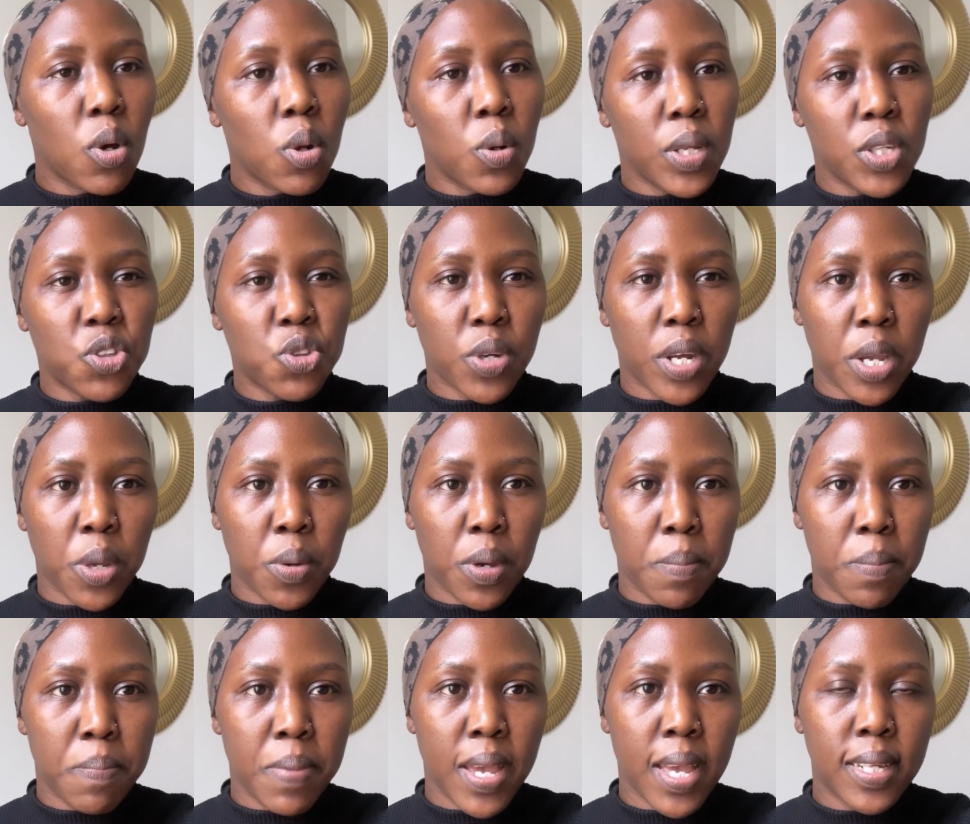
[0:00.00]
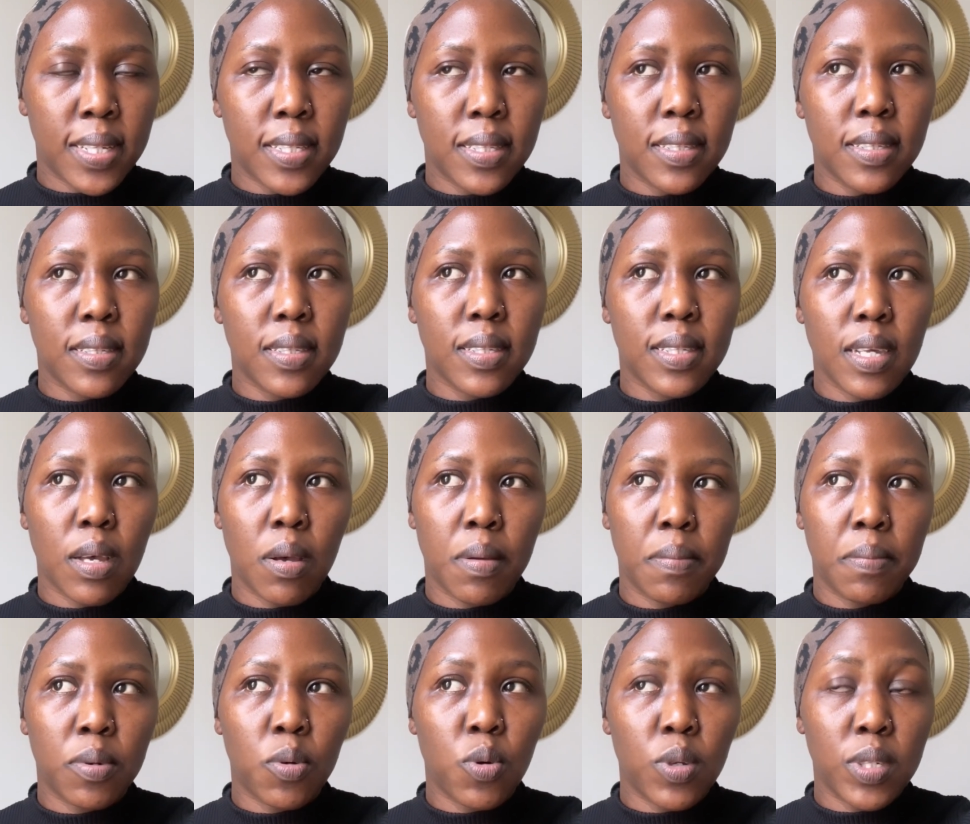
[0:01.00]
Always try your best
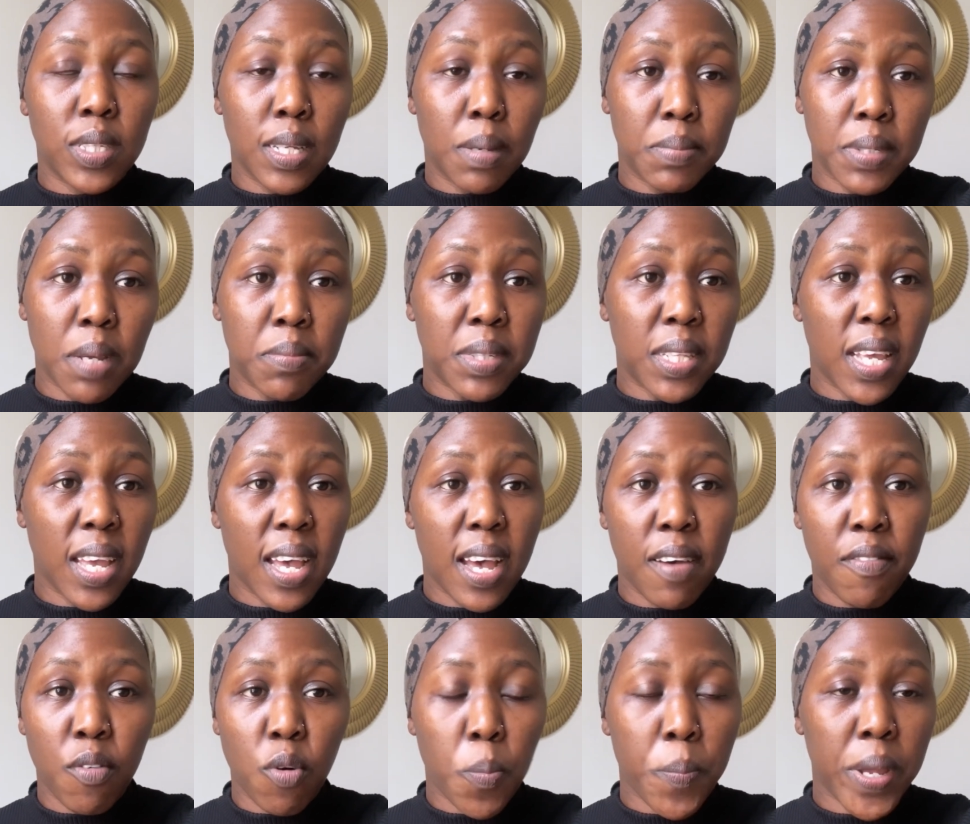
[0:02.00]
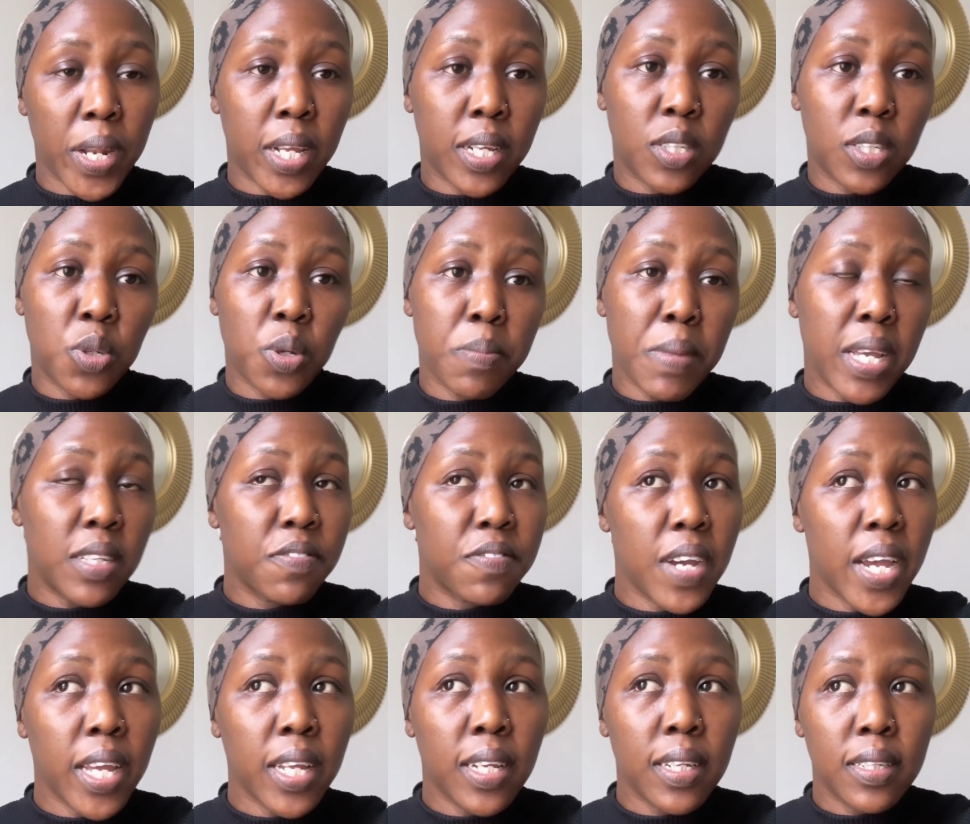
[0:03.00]
because um, sometimes they have openings. You might
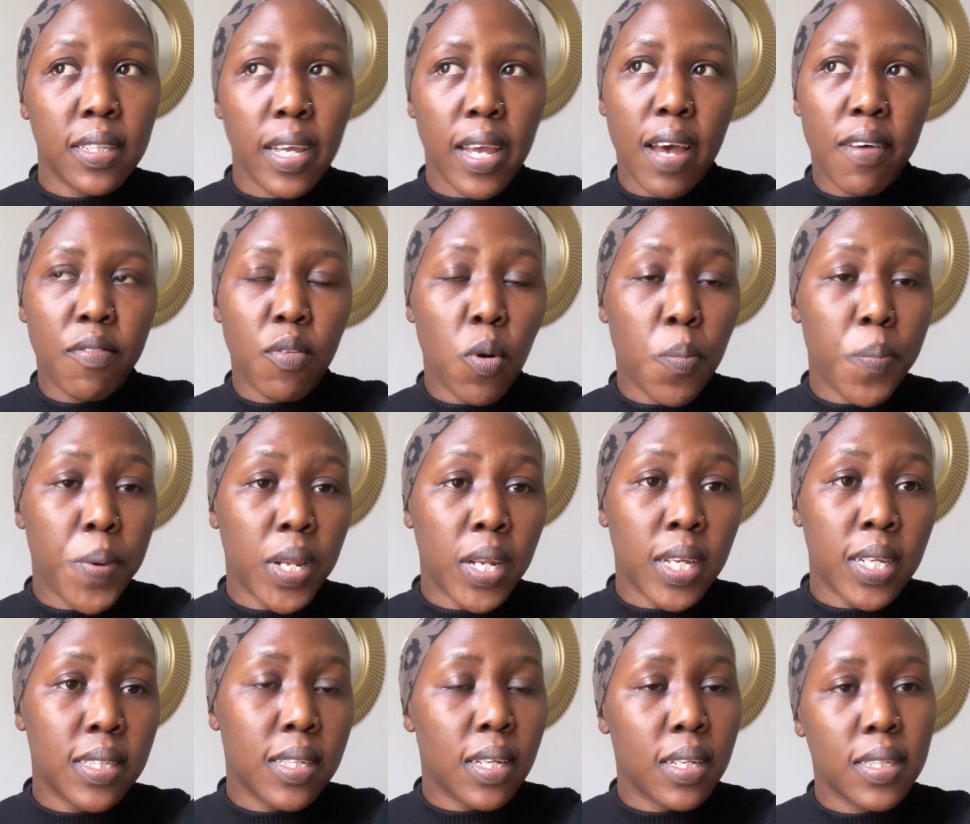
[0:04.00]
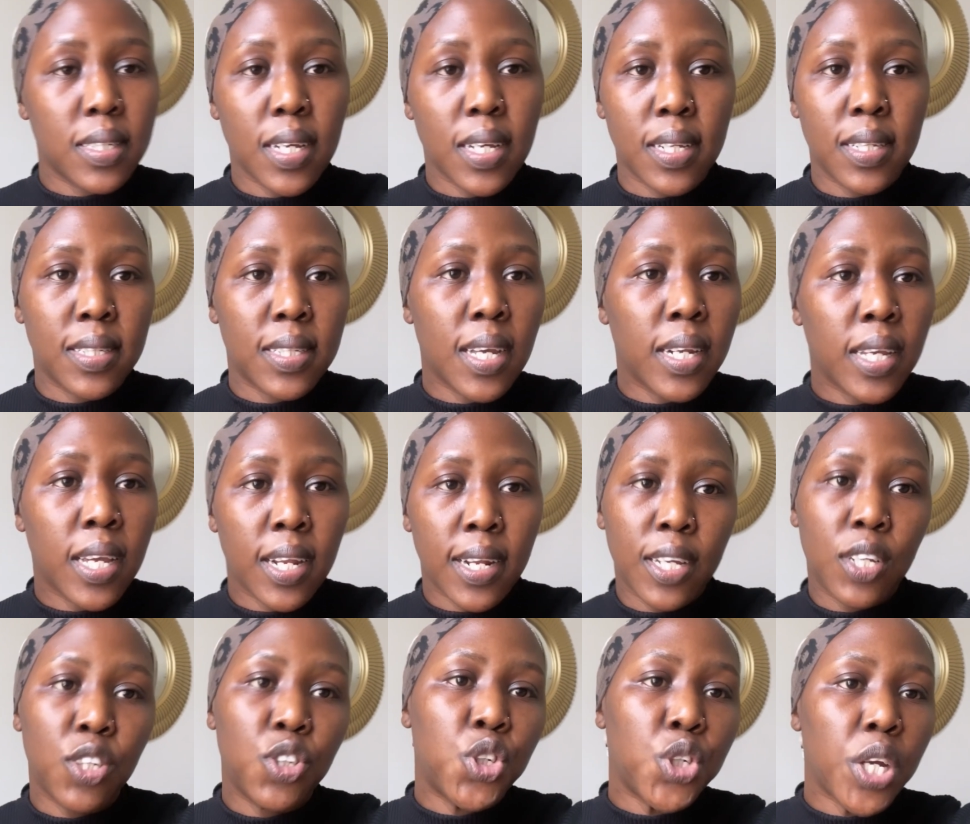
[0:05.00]
find they have openings in Tanzania,
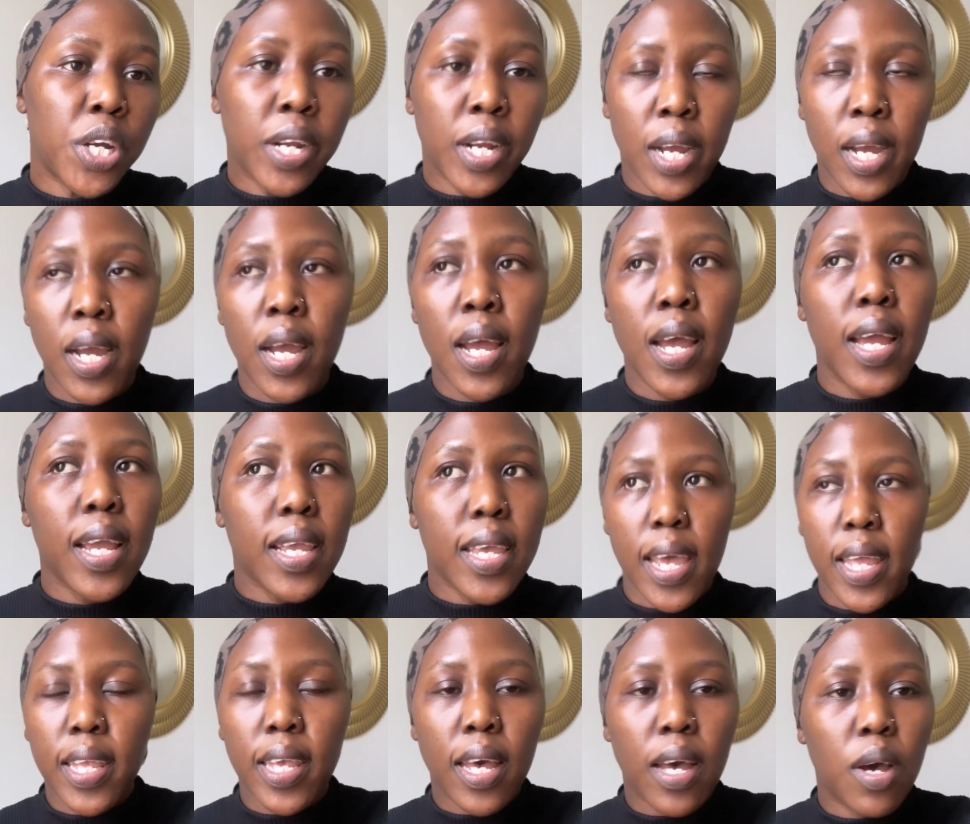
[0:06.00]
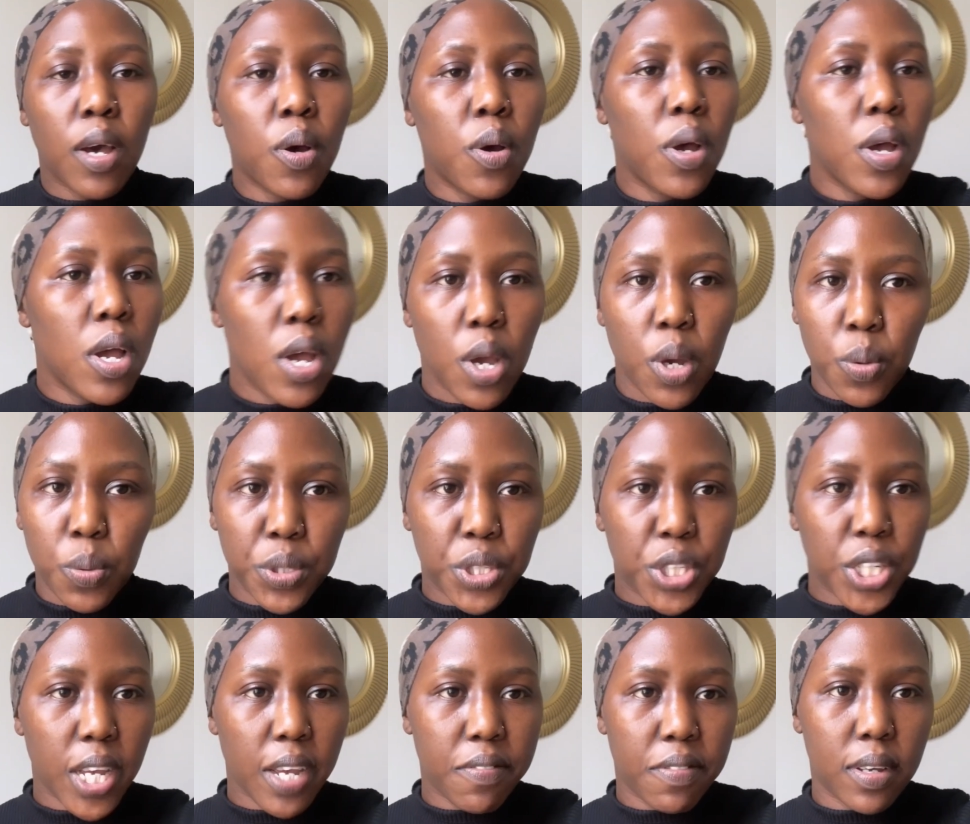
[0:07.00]
Nigeria, Kenya,
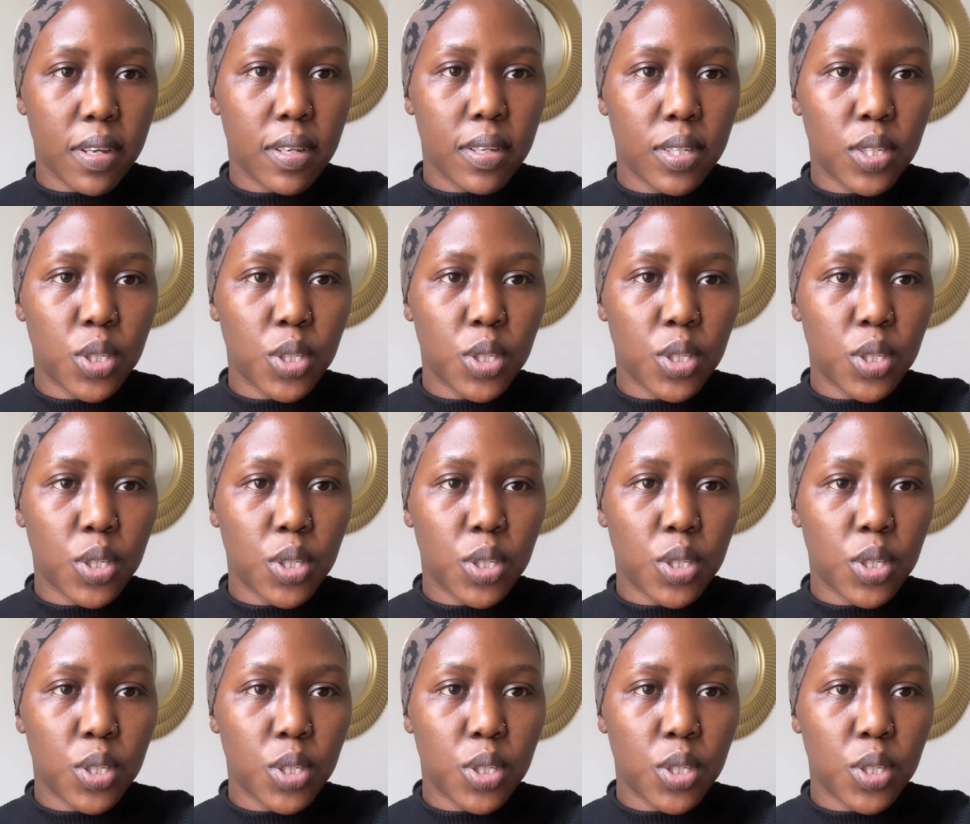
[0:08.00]
whichever.